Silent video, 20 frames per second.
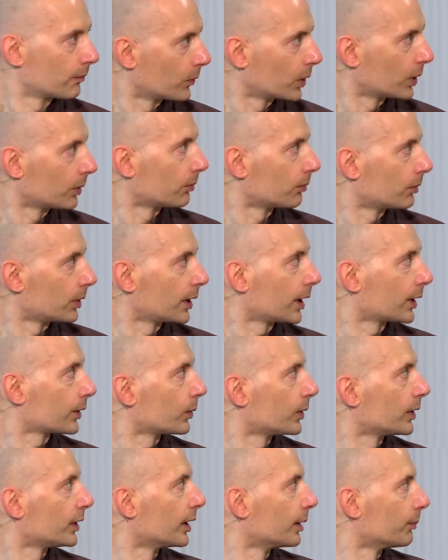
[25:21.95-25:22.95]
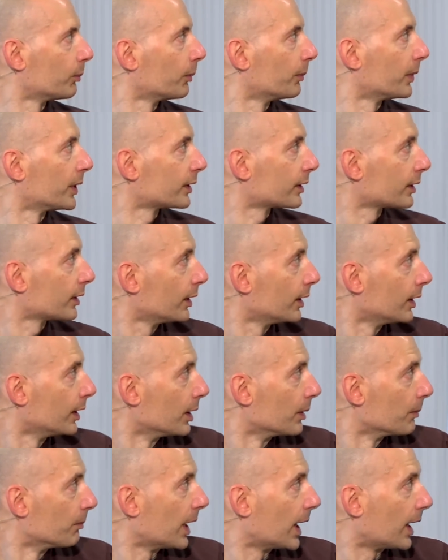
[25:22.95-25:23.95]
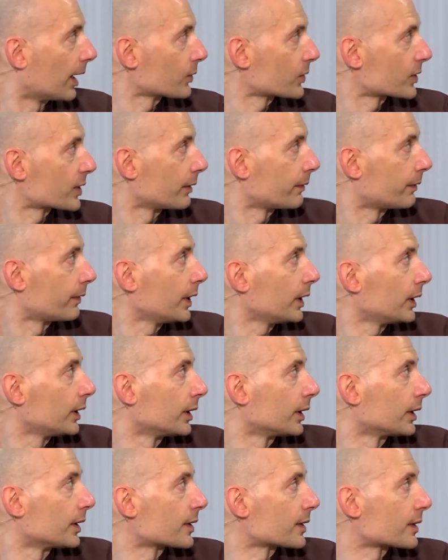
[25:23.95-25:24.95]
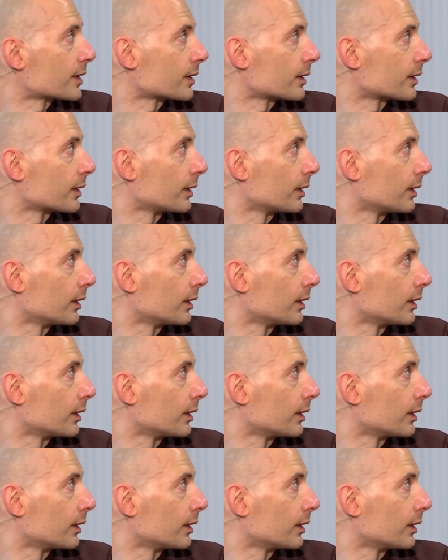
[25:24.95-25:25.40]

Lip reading: We'll get to it in a moment, but I would say feeling is,